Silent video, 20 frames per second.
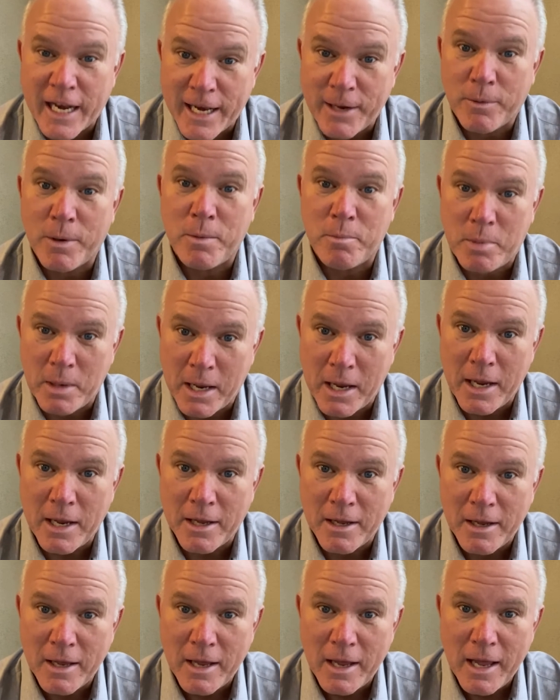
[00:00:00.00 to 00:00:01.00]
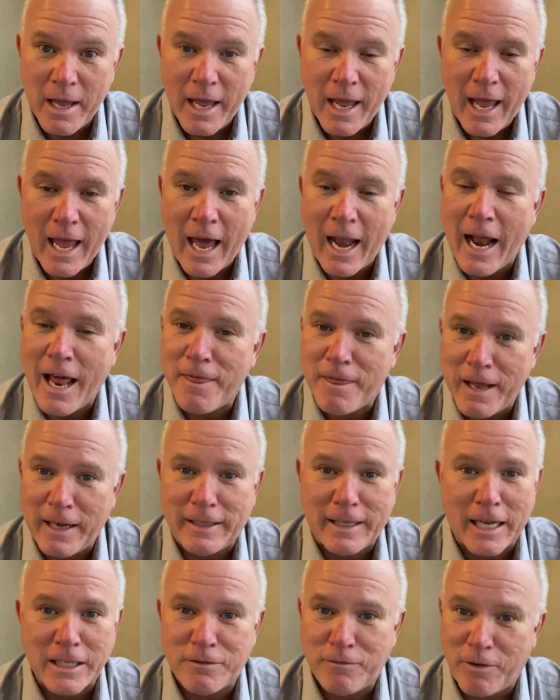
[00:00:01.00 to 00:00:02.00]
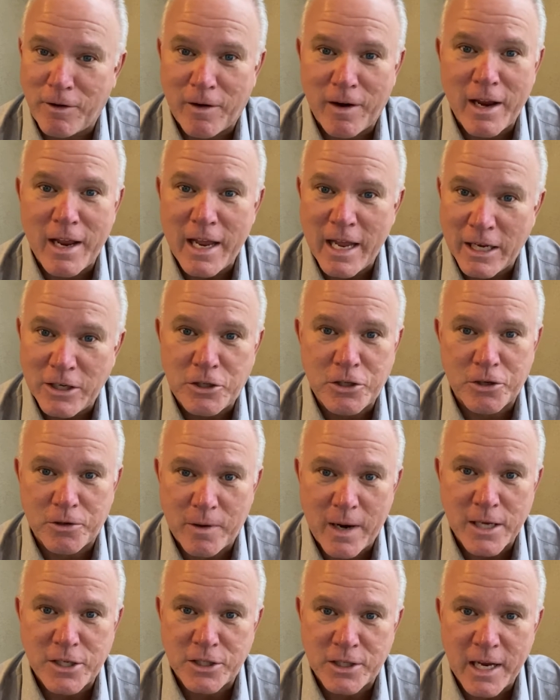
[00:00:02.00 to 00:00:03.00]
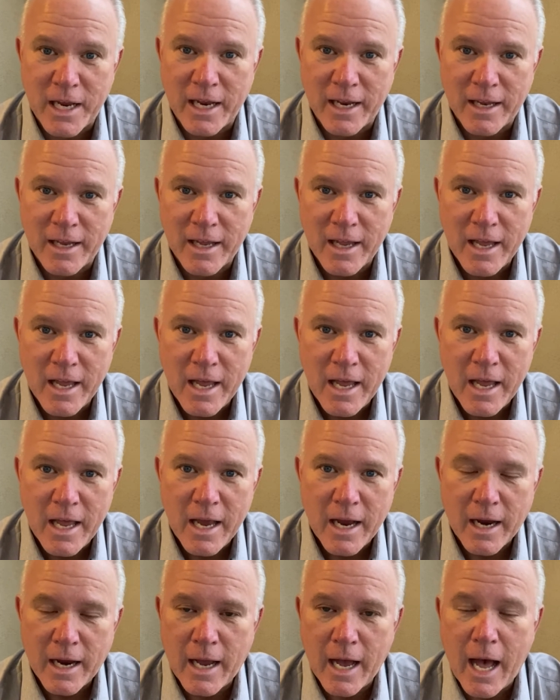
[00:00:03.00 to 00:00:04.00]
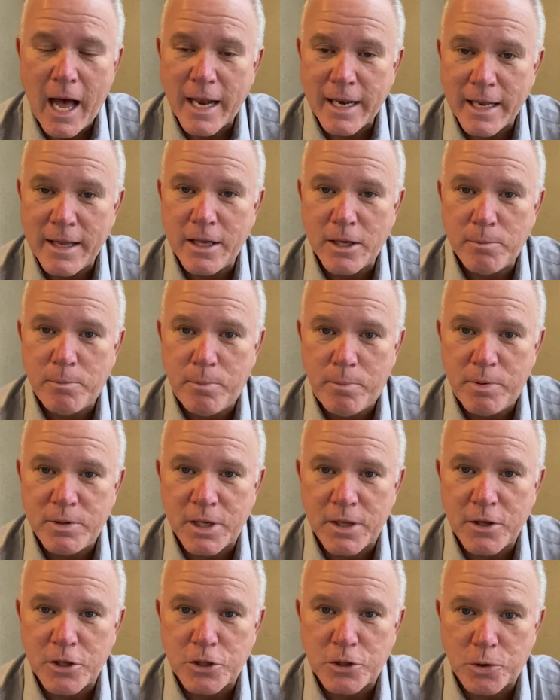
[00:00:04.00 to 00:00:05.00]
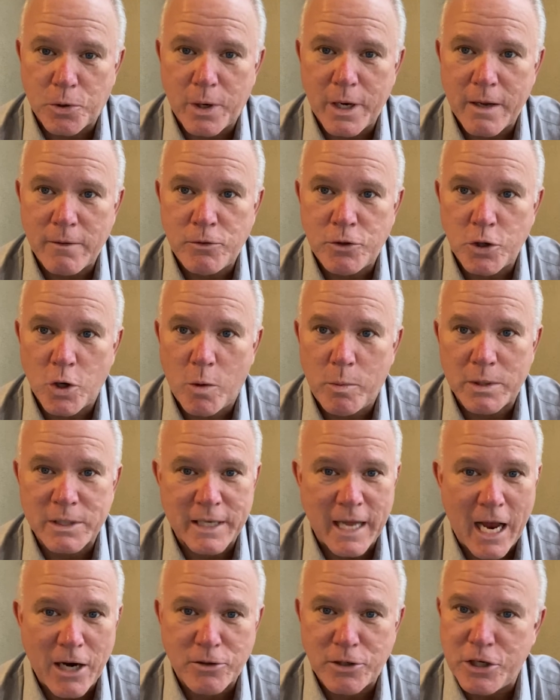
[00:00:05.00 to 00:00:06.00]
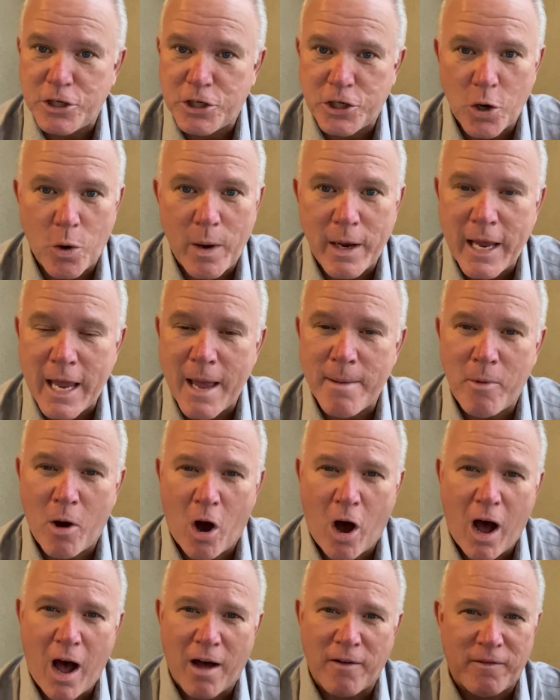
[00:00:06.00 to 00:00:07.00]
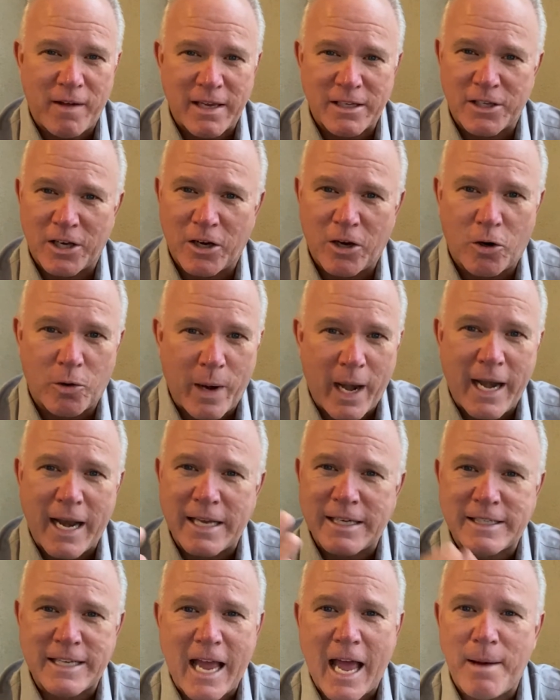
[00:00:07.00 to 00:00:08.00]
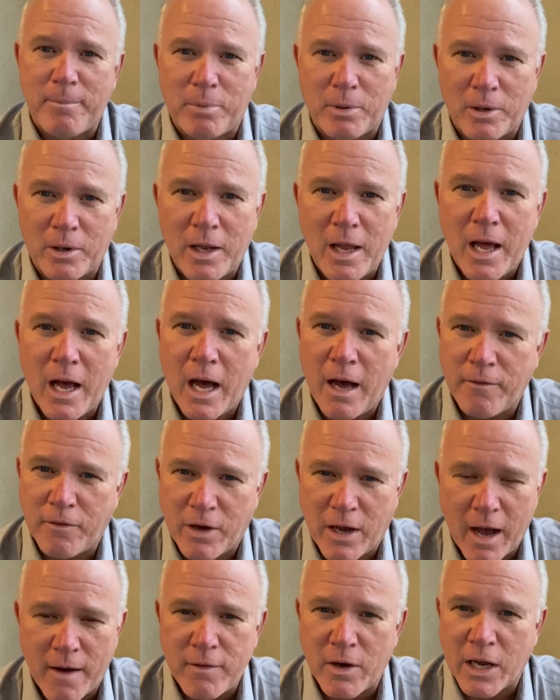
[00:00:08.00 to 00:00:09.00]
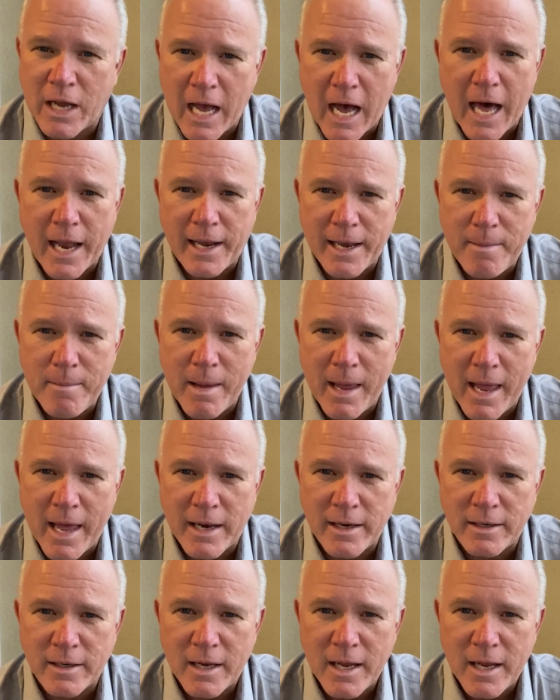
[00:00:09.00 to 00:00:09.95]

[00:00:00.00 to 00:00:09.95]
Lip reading: he would be. And I think that's very interesting. God in the story of Job was actually showing him off as a great example of a godly man.